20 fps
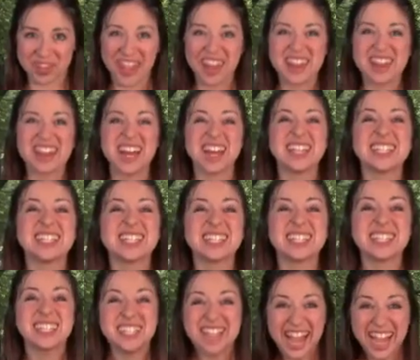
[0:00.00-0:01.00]
that is
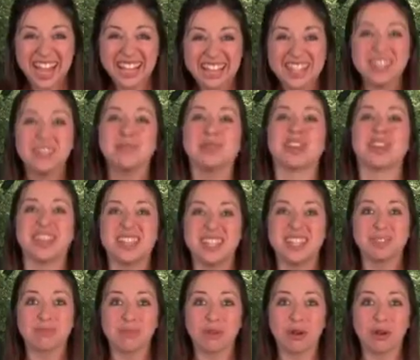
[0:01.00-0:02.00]
exactly what
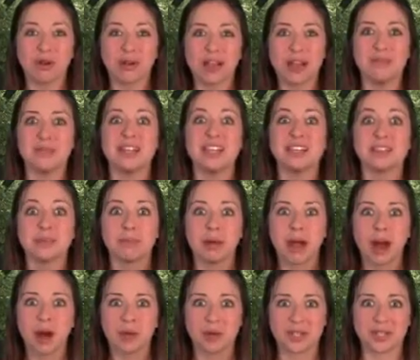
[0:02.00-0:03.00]
this program is
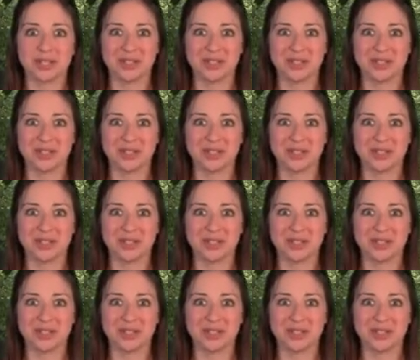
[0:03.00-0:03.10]
about.